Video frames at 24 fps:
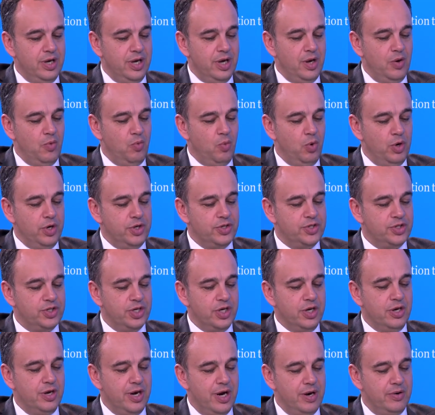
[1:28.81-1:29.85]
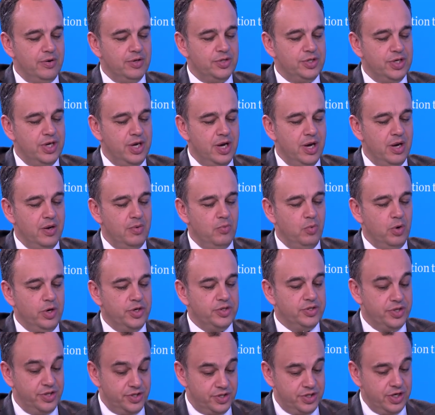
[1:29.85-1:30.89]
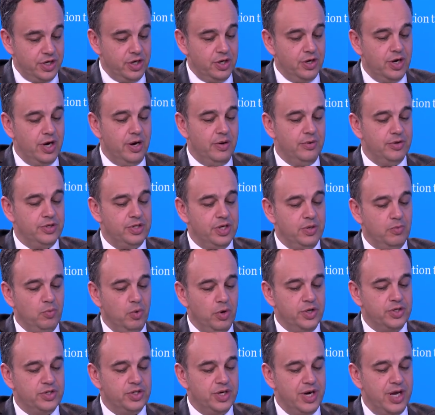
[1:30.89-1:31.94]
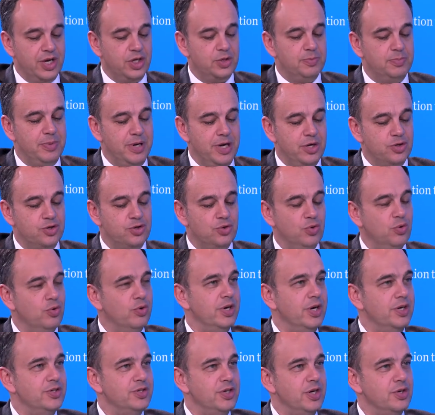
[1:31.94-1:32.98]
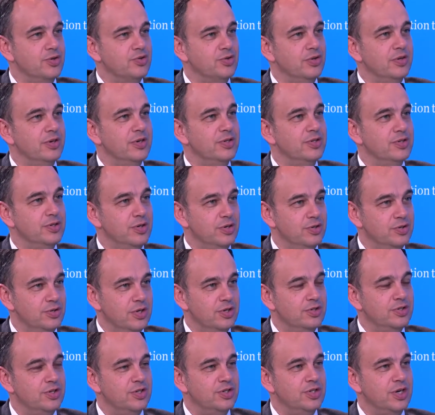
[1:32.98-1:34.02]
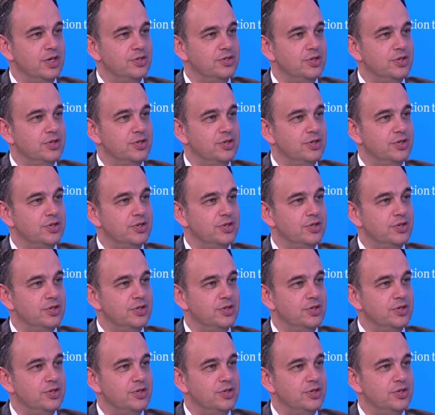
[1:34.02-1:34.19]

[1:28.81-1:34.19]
What is singularity? Uh, what is the singularity? And what is an exponential organization? Let's, let's discuss yeah.